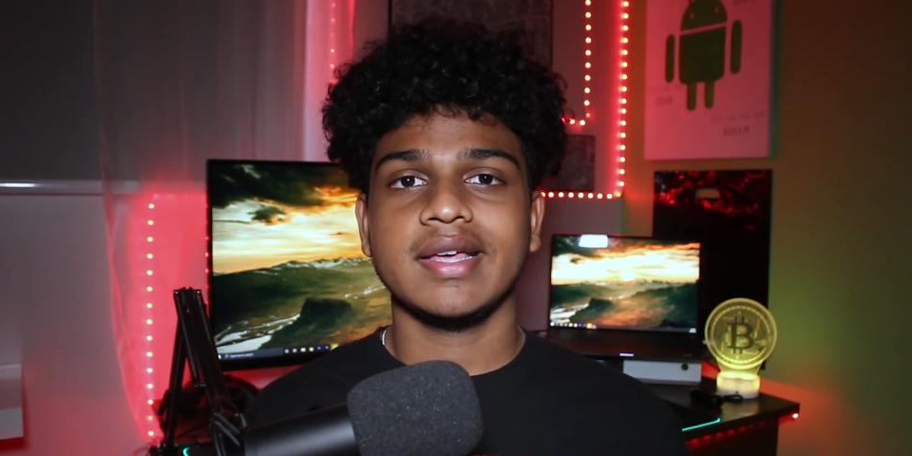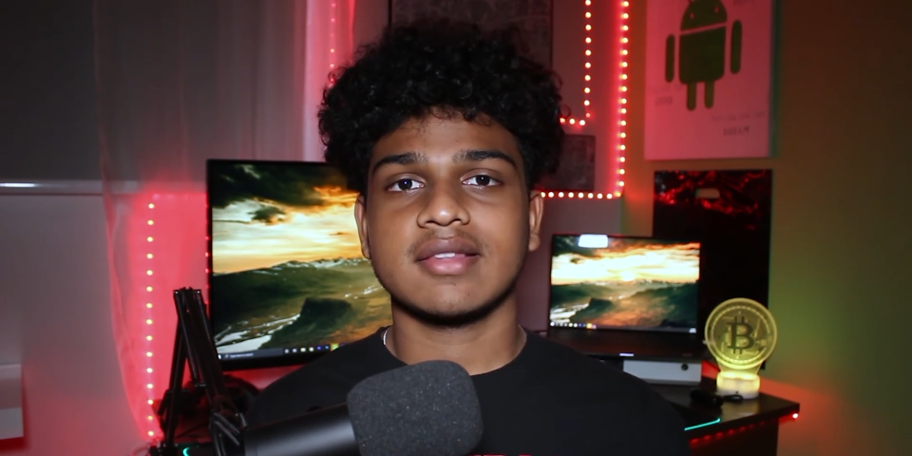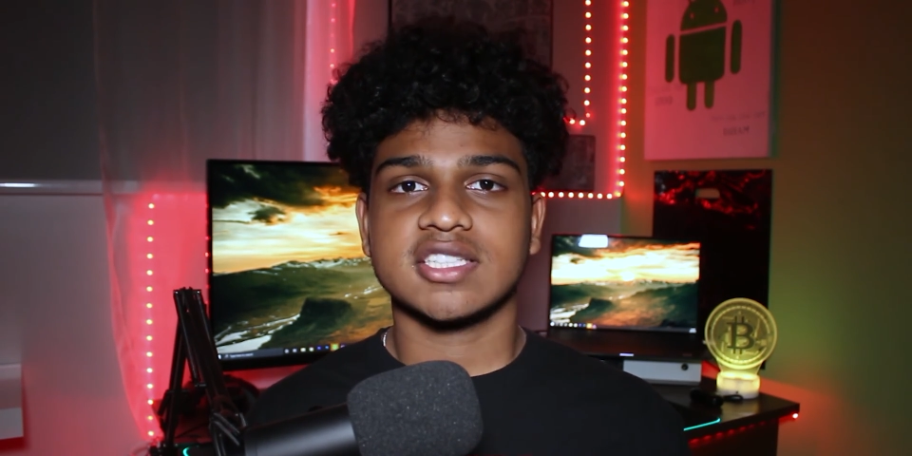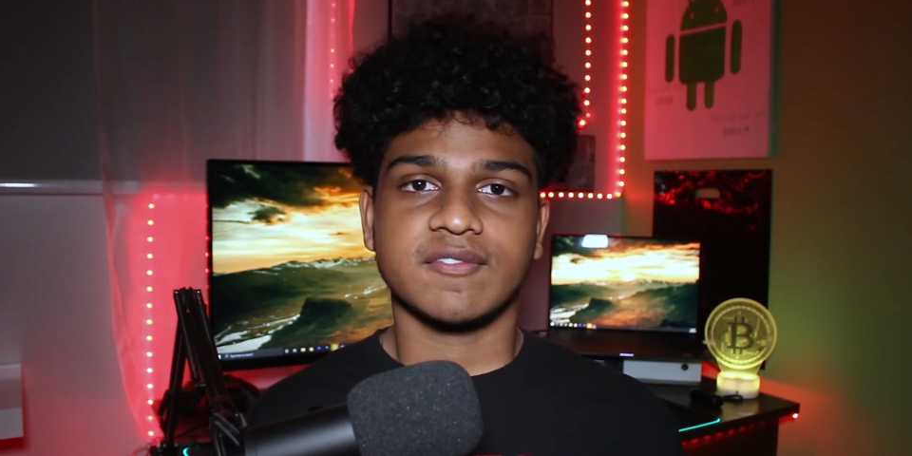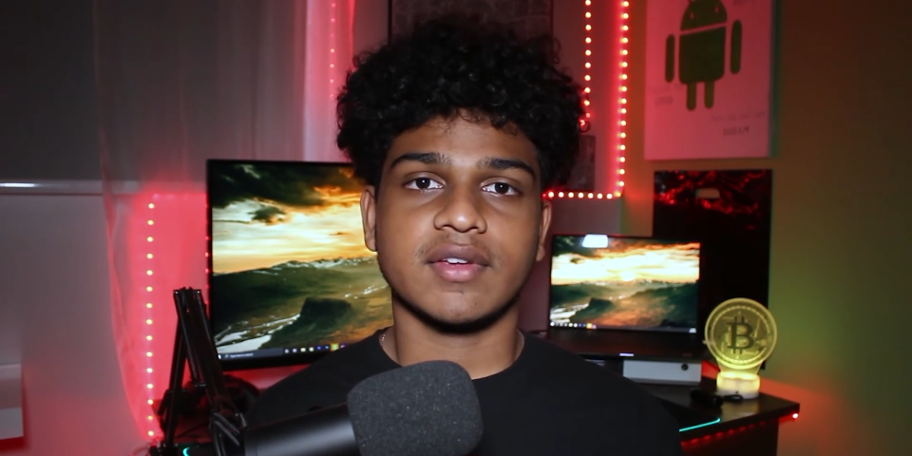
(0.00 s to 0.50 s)

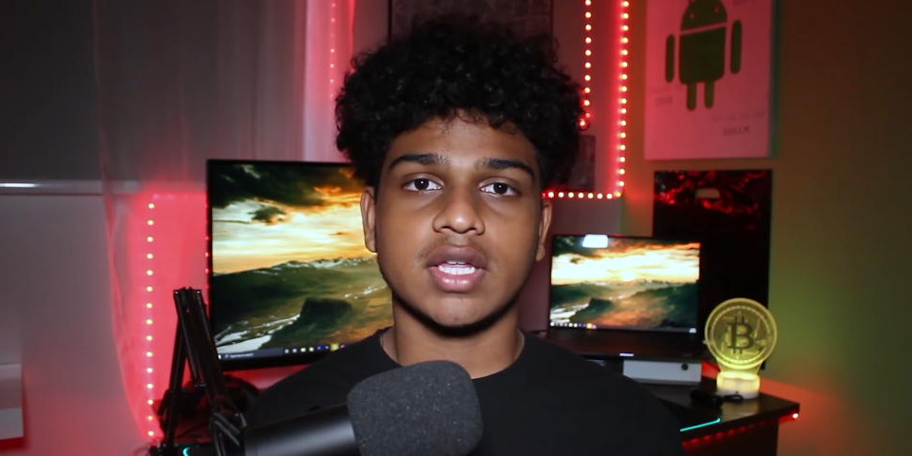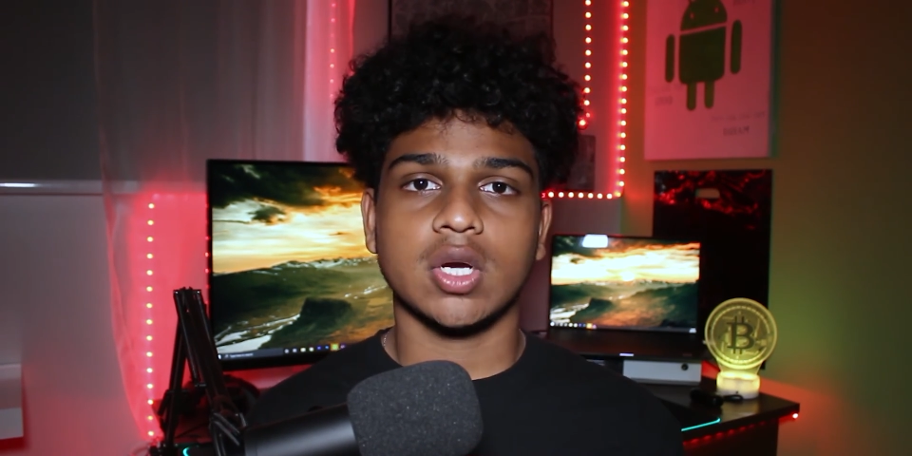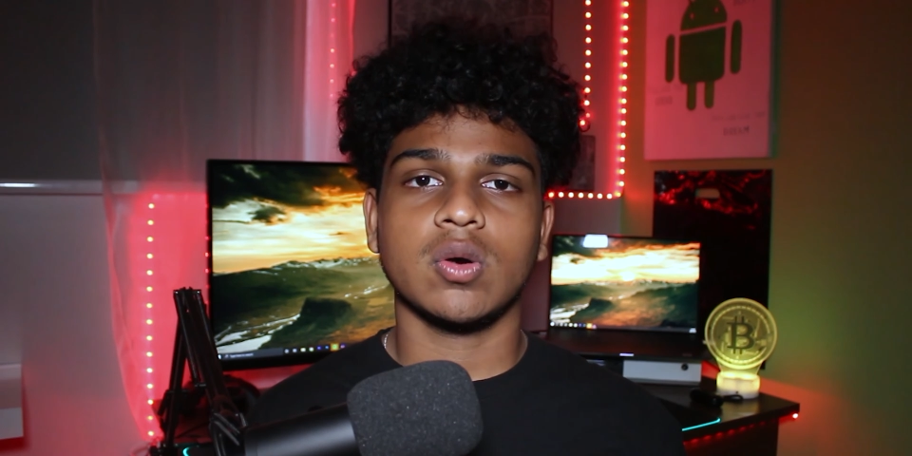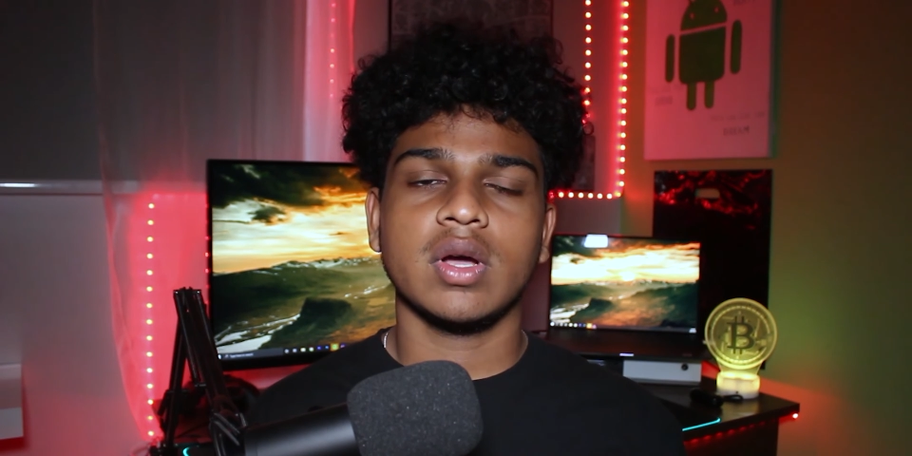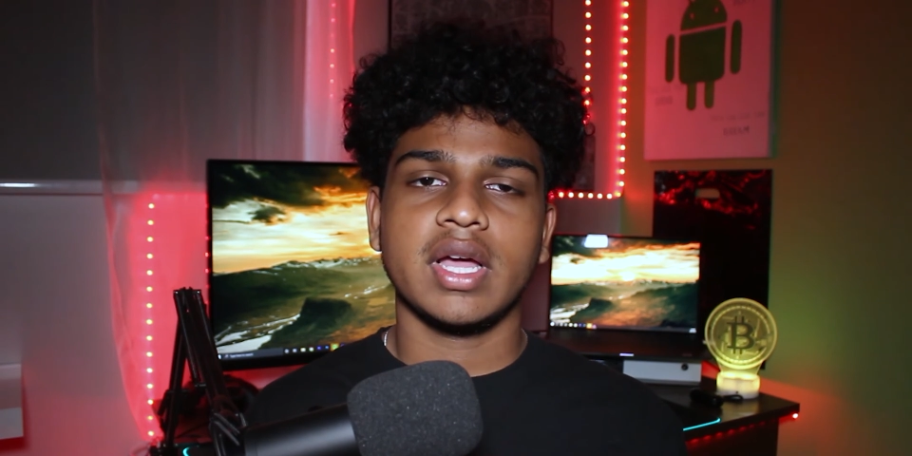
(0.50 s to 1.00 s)
this
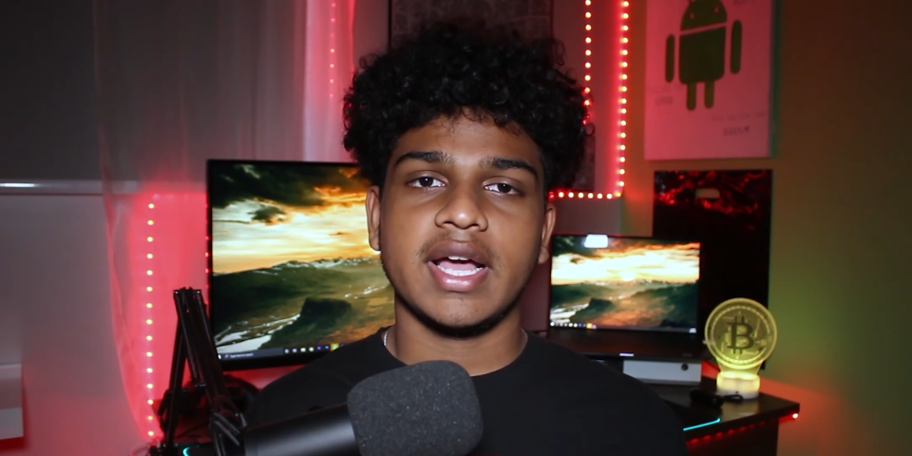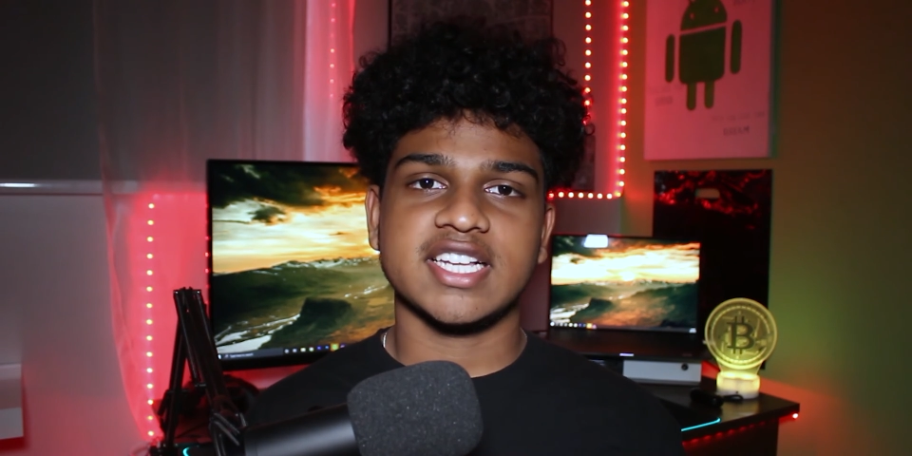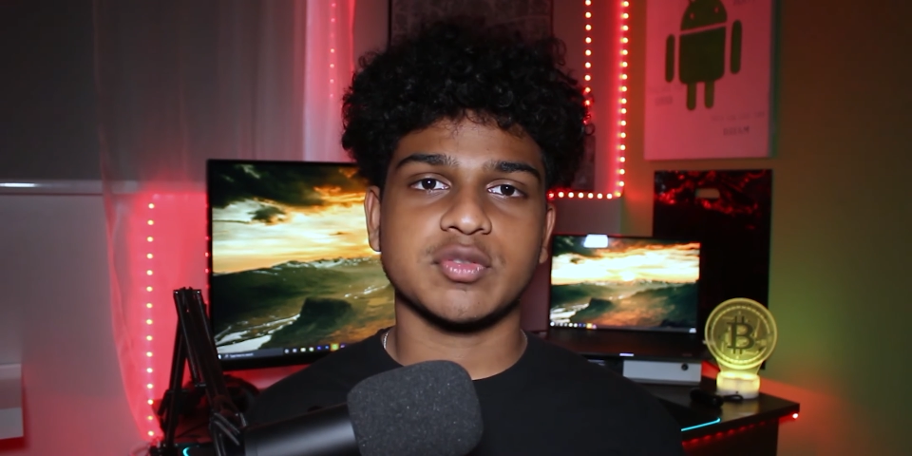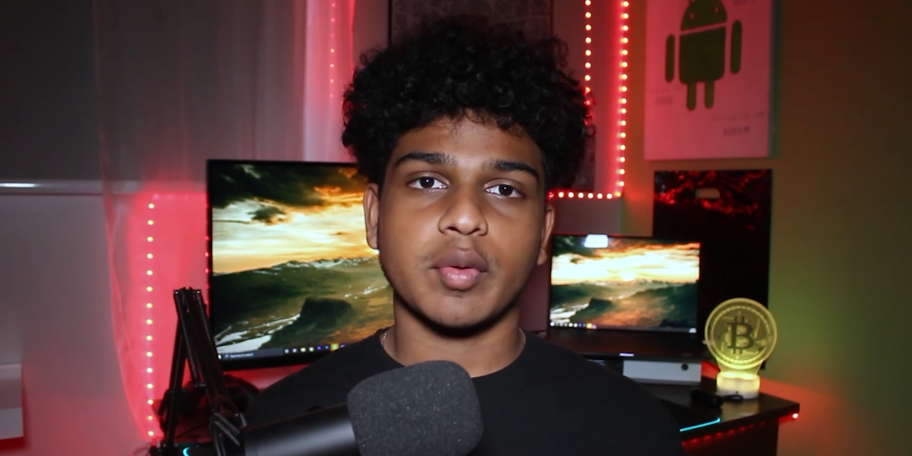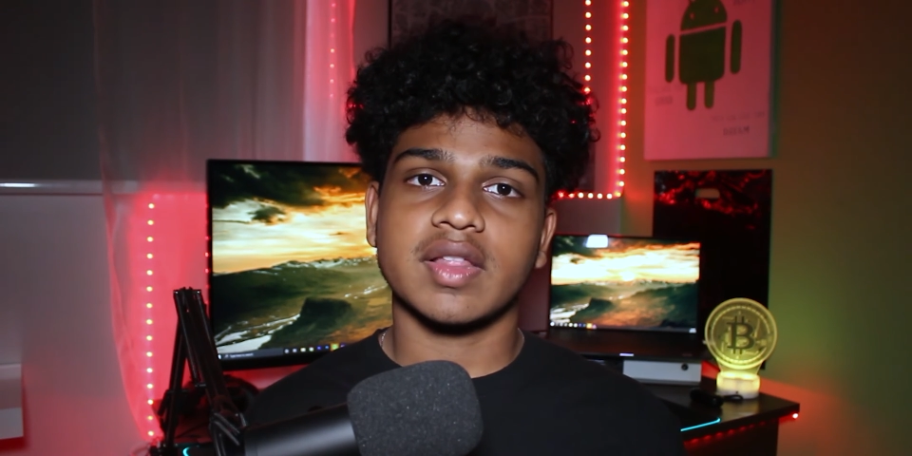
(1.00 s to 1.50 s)
video
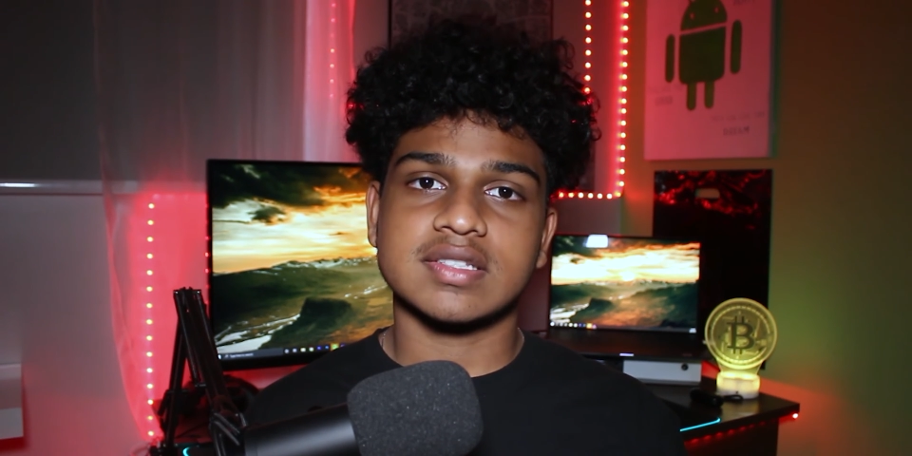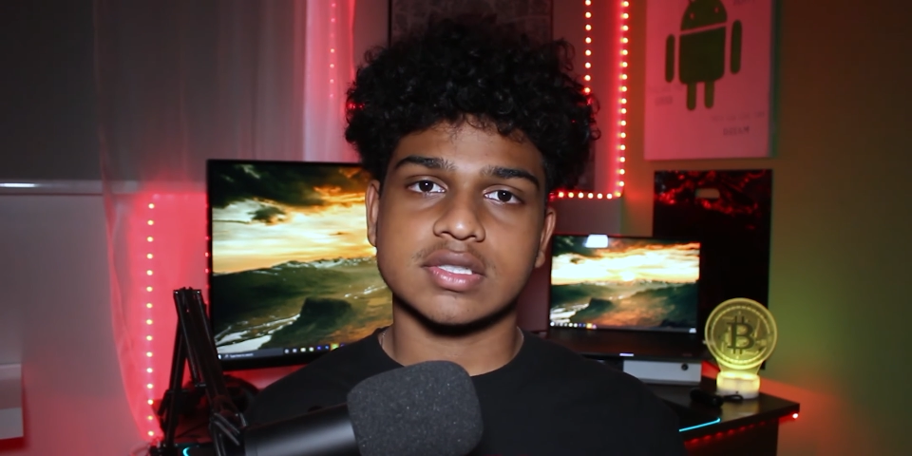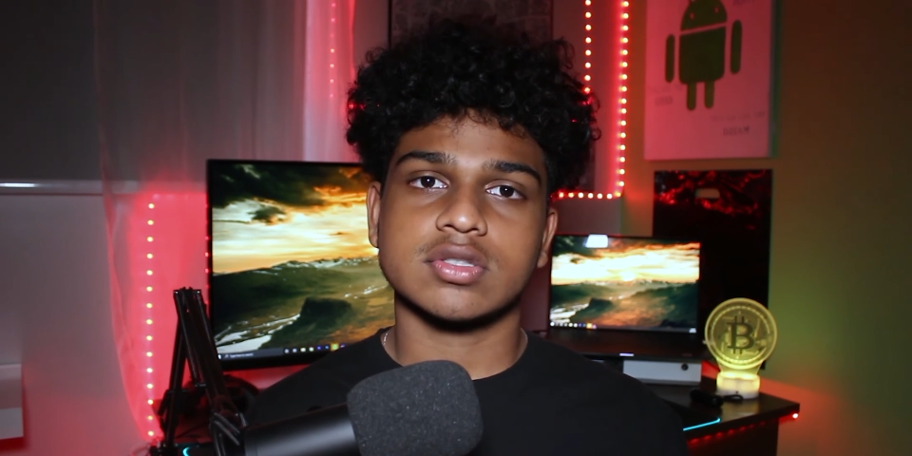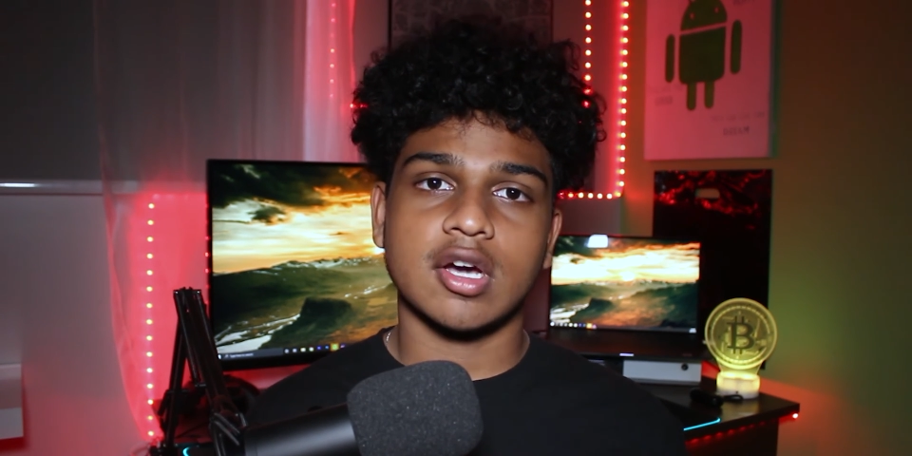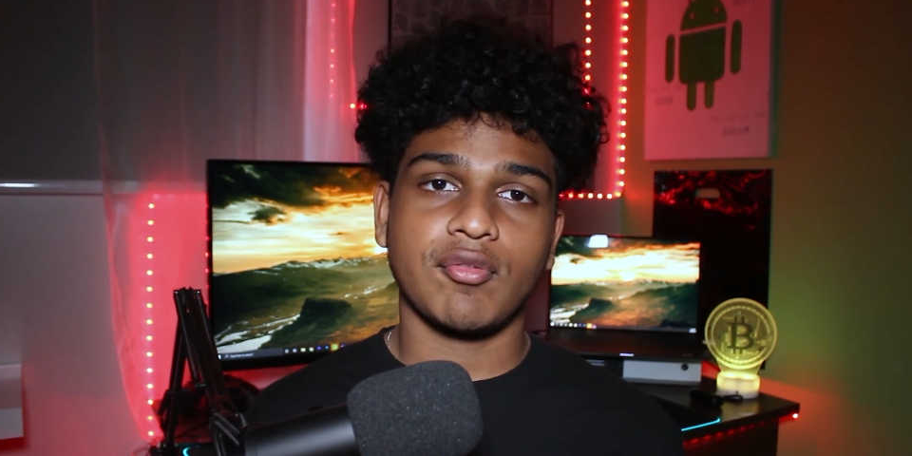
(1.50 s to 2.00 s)
as well as the
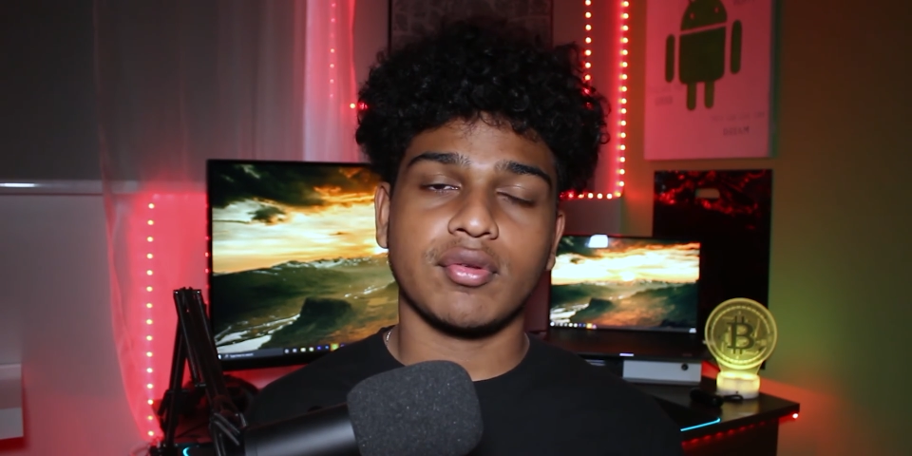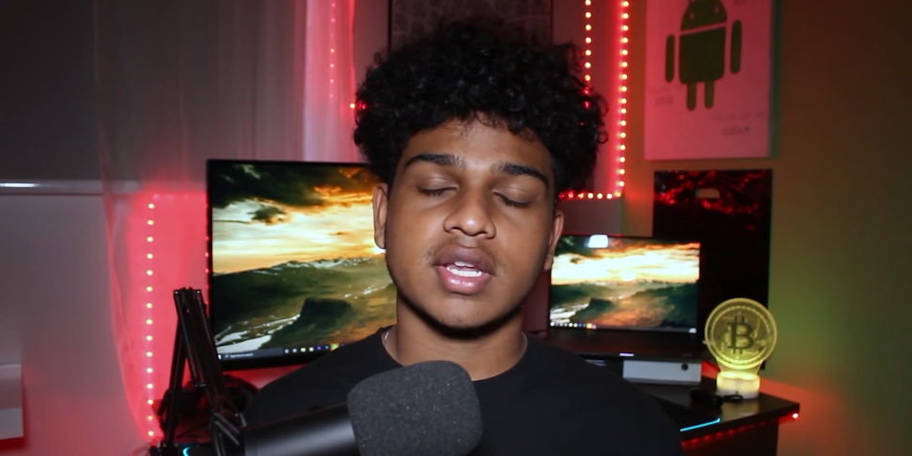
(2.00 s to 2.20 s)
software